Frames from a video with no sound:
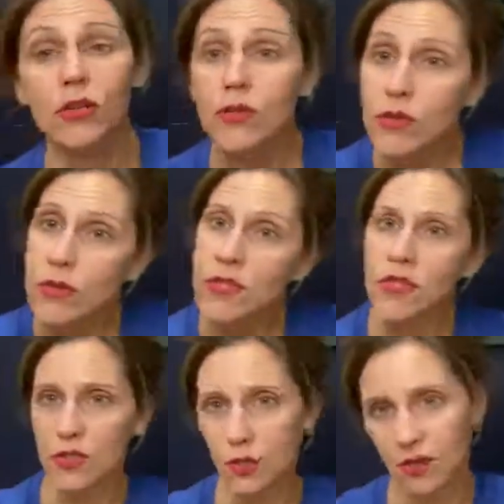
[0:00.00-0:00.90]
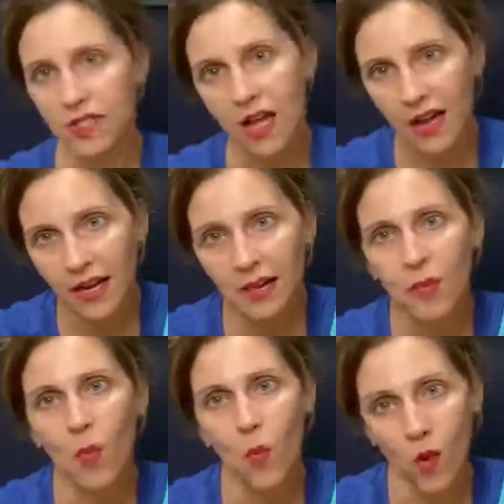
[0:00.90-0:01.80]
use your
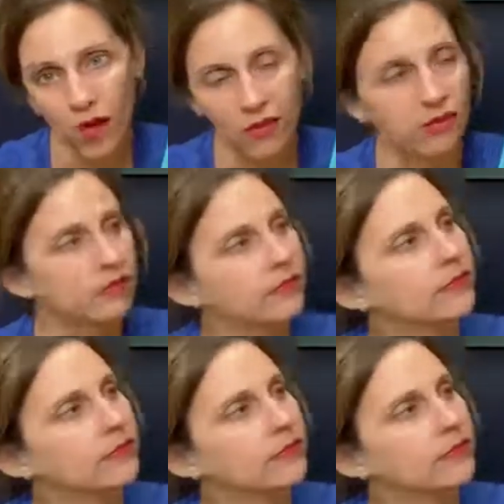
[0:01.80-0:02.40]
time well.